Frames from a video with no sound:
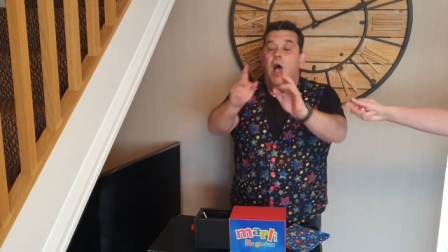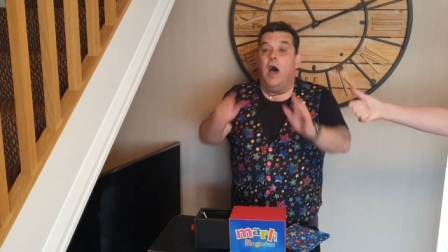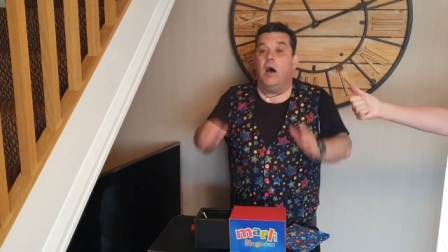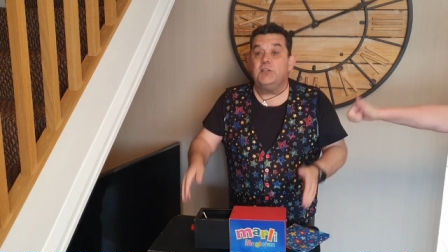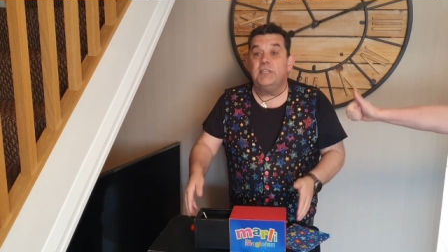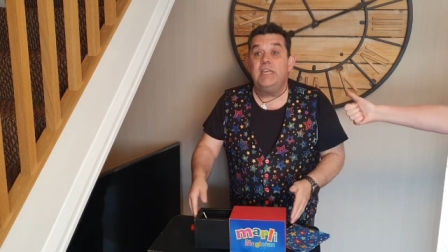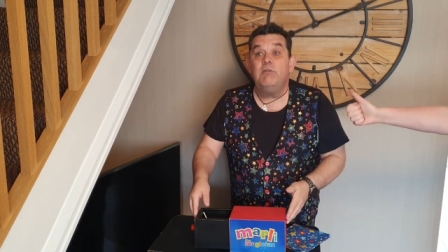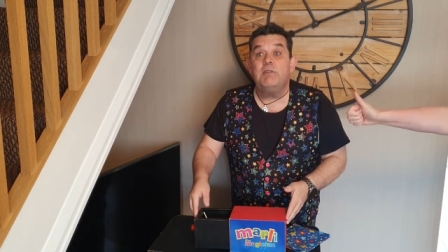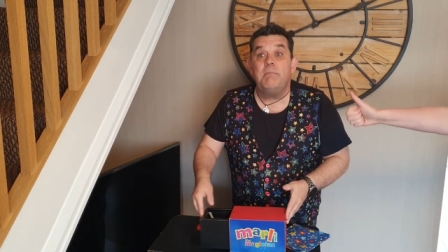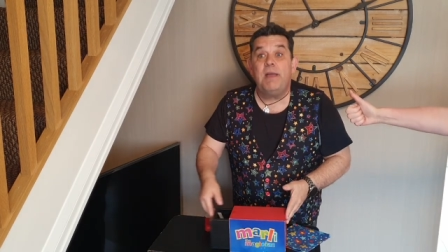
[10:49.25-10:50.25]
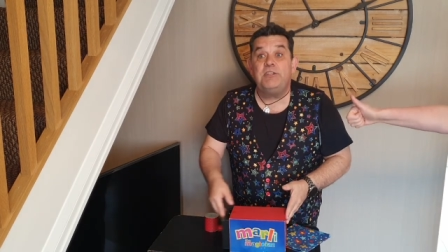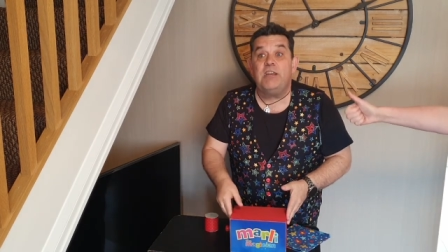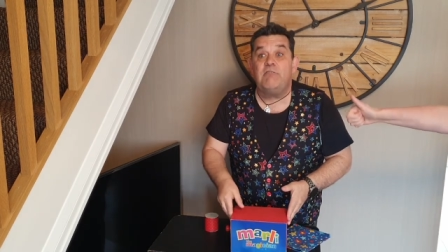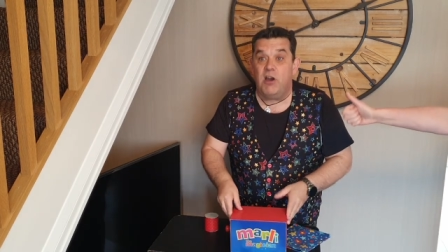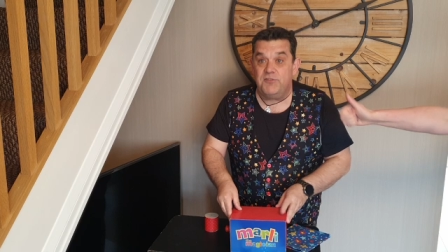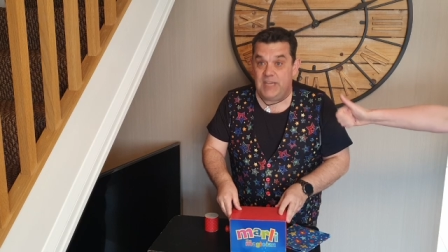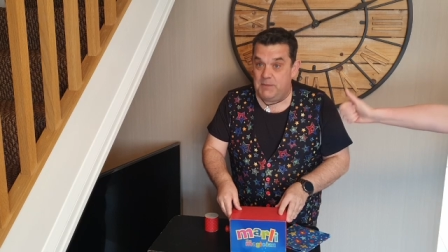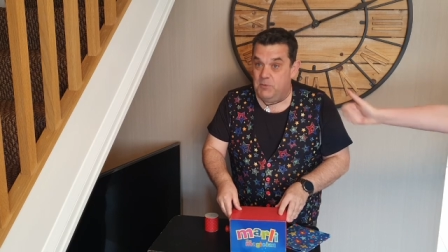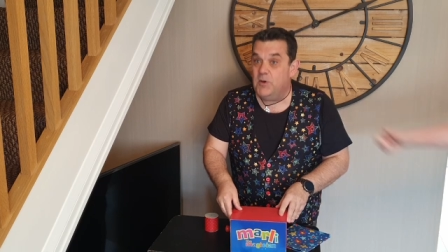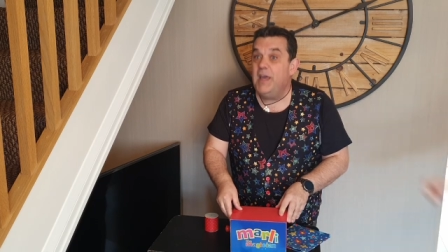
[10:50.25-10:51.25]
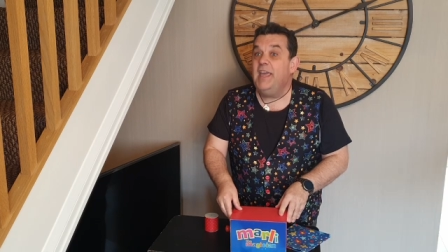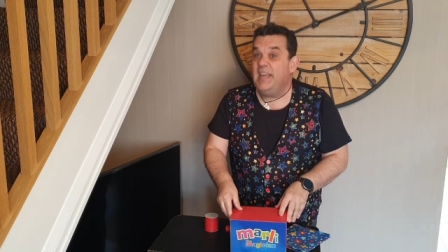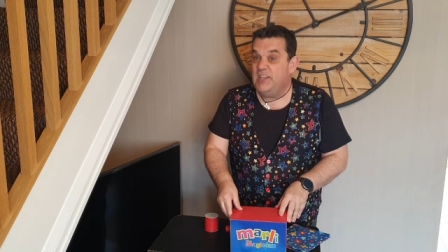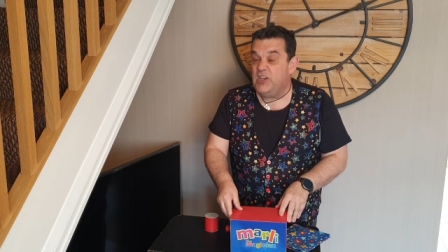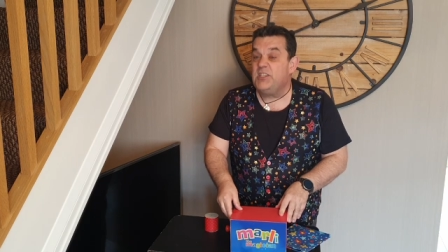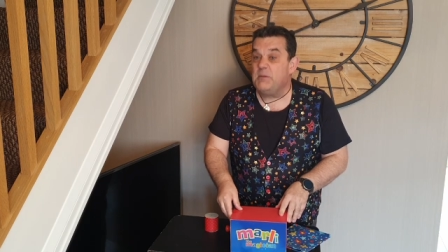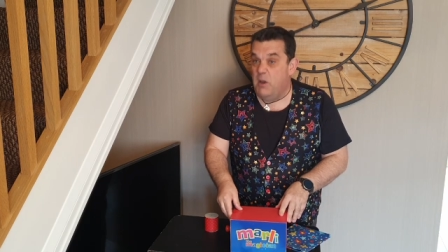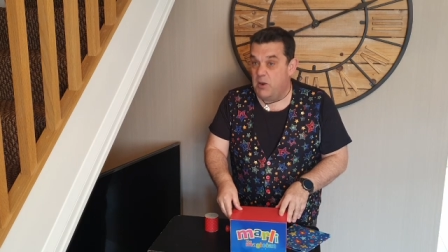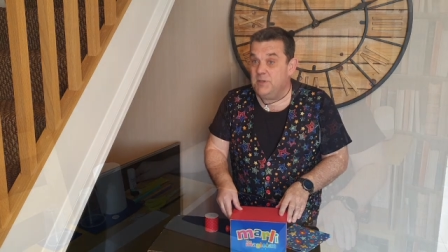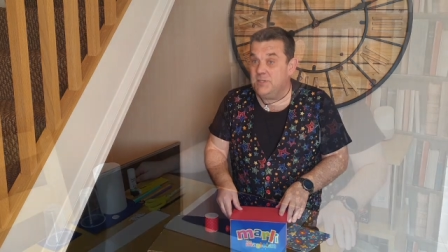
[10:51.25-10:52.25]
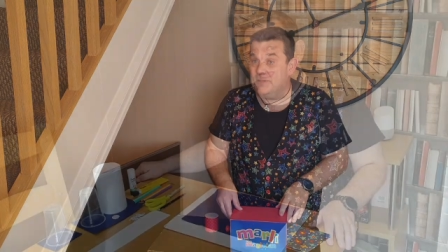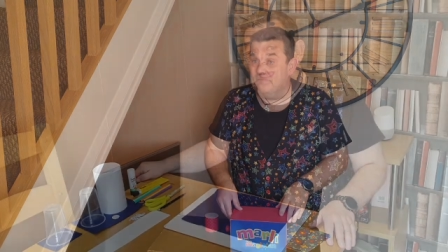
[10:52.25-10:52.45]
I'll see you at the magic craft table in just a moment.